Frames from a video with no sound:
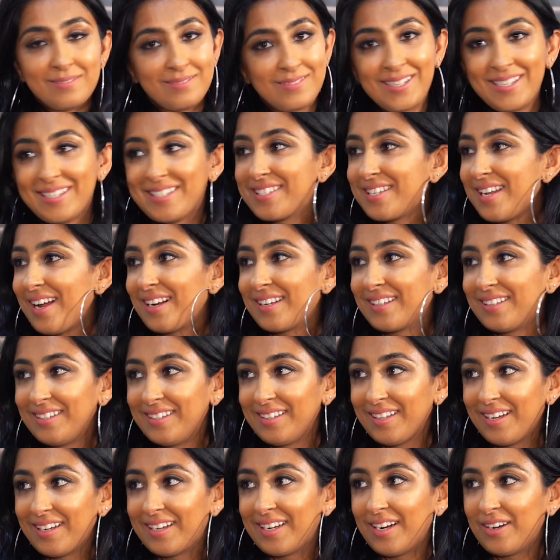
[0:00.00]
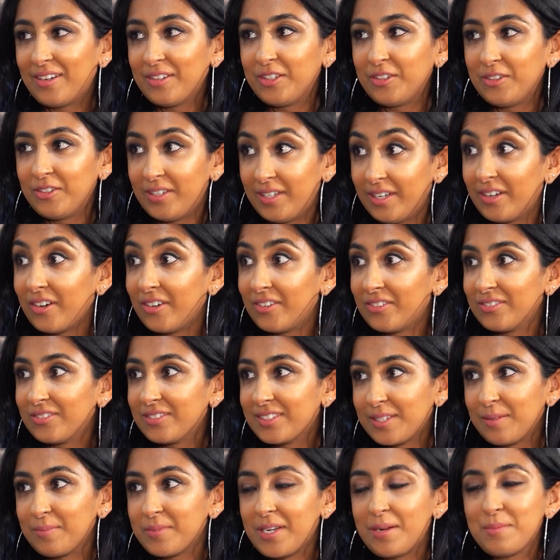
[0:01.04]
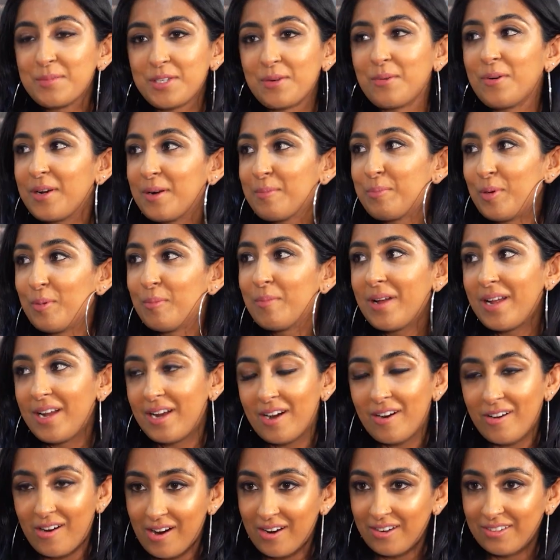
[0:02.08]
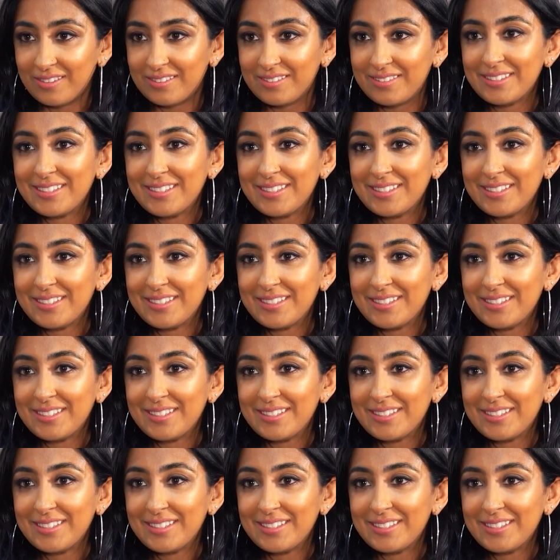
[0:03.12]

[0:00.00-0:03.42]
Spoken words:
Exactly like how you hear. Sometimes I want to pull my hair out.